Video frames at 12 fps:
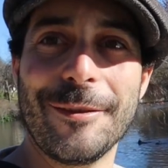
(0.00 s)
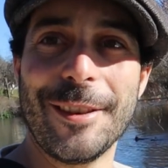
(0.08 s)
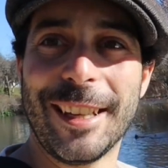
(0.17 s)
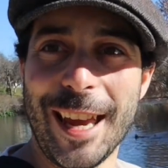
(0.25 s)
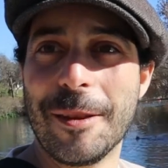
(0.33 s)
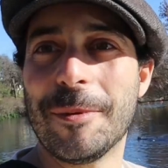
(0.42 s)

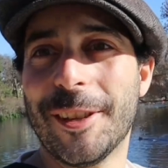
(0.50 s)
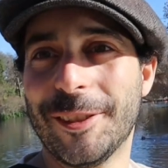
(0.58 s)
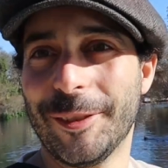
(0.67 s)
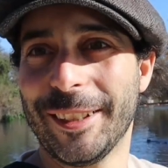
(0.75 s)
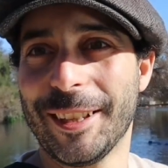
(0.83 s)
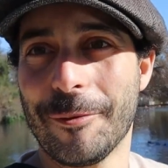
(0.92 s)
we came here
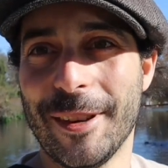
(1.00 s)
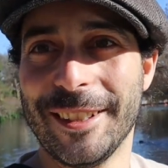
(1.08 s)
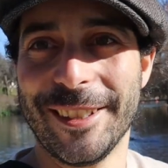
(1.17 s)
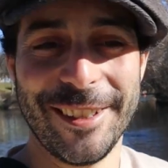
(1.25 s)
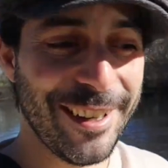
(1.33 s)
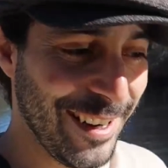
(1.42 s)
during the
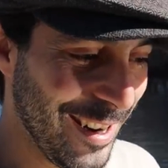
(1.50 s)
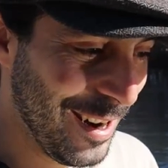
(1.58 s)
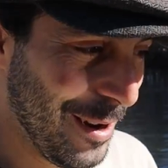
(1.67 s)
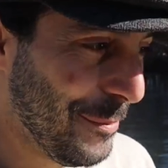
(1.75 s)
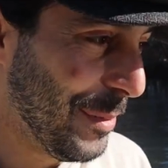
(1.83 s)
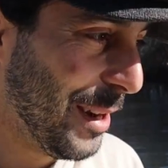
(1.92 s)
winter.
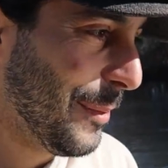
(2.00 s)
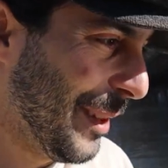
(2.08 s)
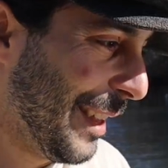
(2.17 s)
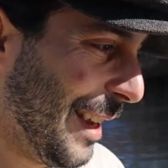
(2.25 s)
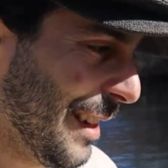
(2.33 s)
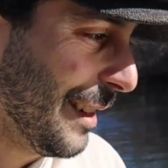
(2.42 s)
But
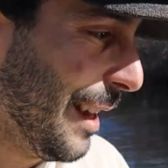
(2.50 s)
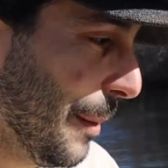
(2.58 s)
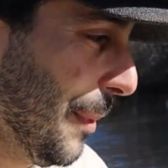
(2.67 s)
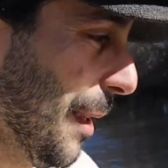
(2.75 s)
even then, I